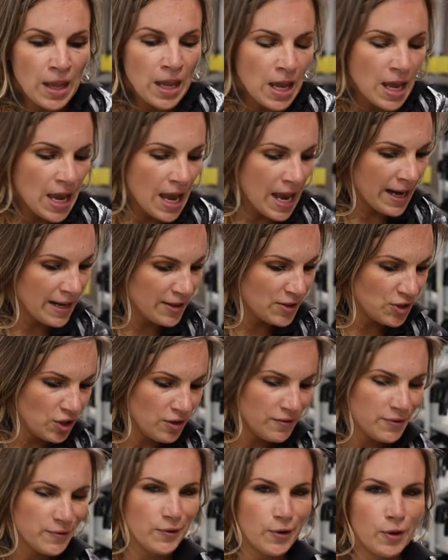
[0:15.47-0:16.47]
And it
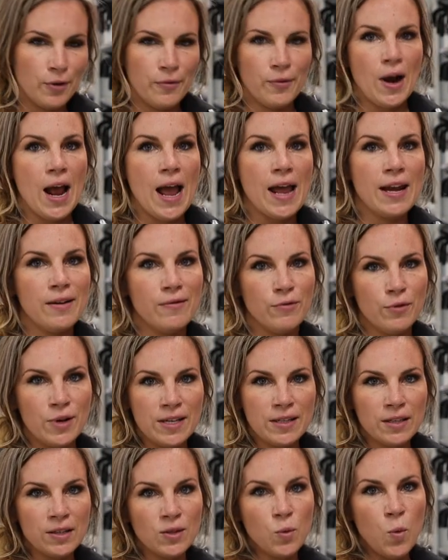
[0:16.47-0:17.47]
serves for a variety of
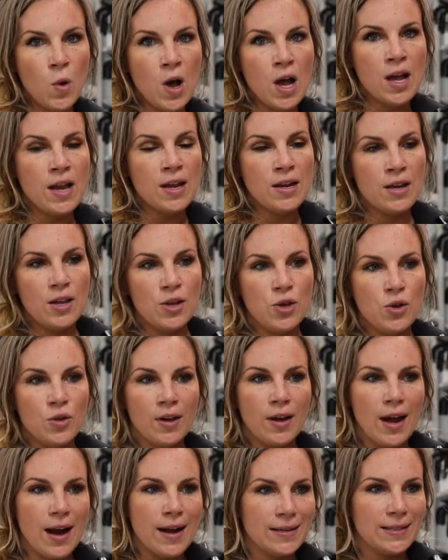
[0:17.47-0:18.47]
reasons. One, you can
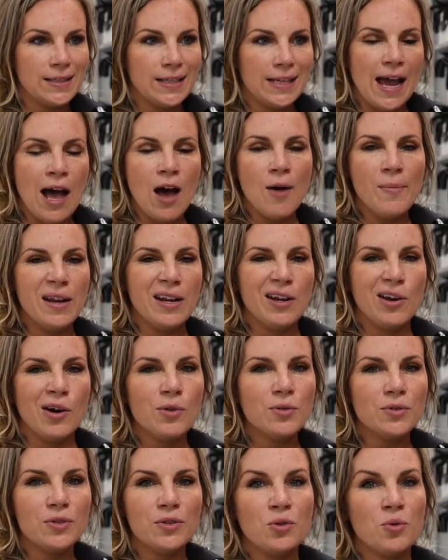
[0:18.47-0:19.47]
kind of see how many
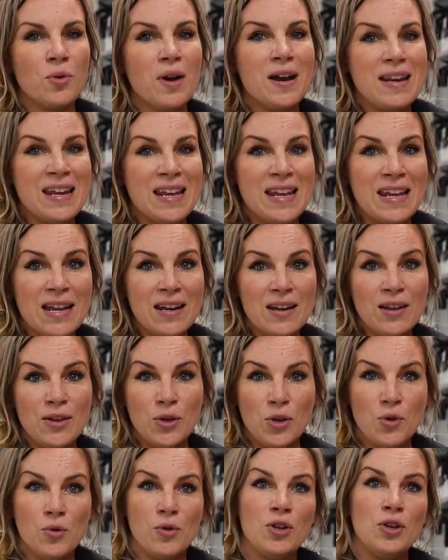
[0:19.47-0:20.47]
coats do I need.
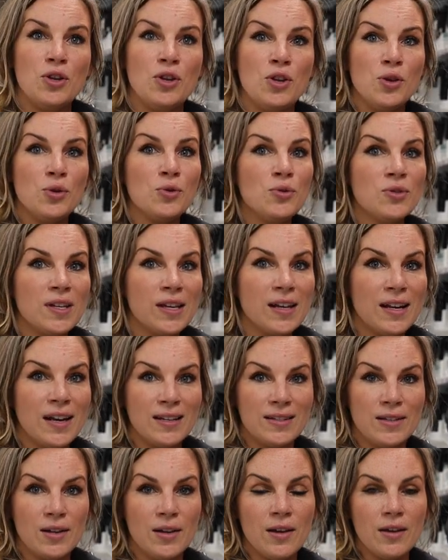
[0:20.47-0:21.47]
You can use it as
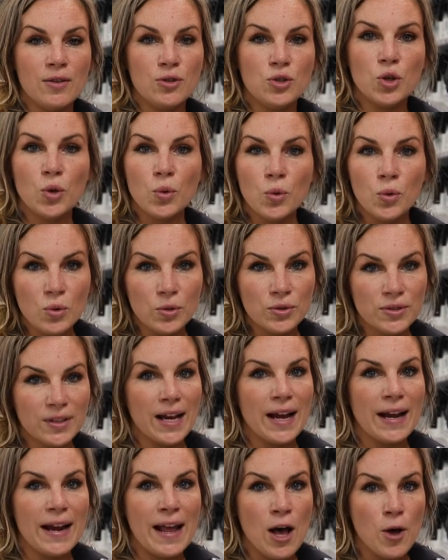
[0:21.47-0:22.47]
a tool to
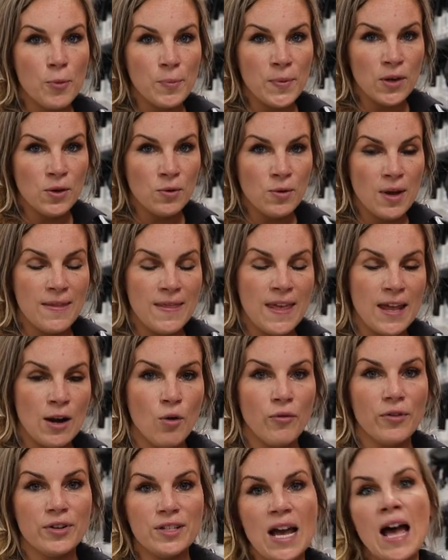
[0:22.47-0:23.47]
kind of help you. And then
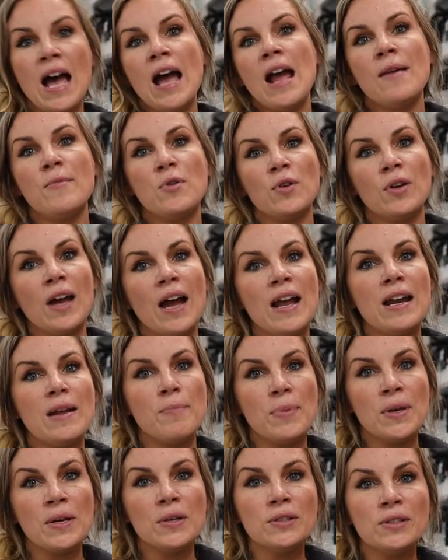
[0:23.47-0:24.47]
over time, you can kind of
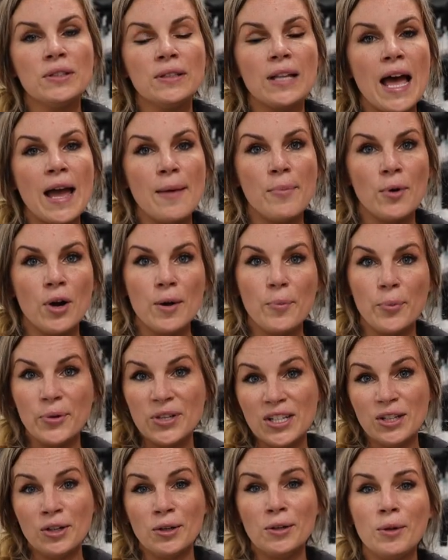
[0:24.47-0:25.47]
build a library,
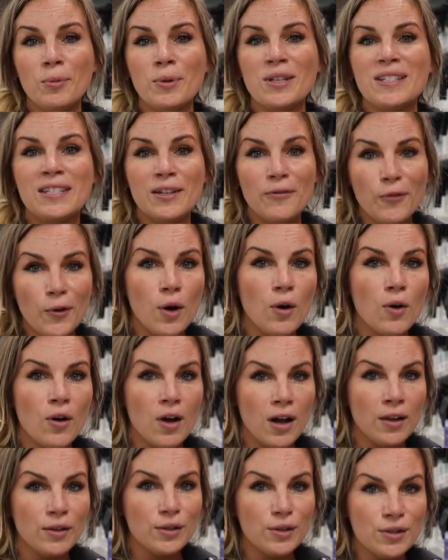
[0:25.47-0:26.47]
particularly with difficult
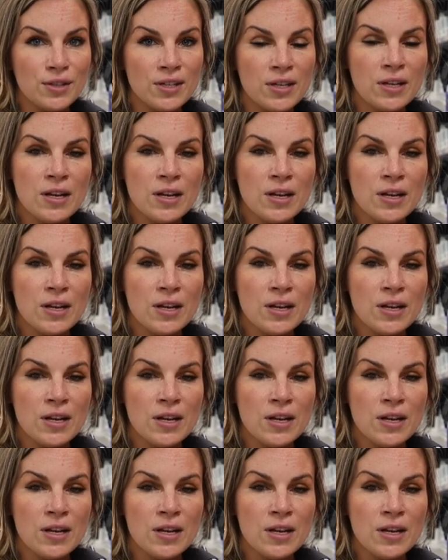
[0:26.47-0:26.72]
colors.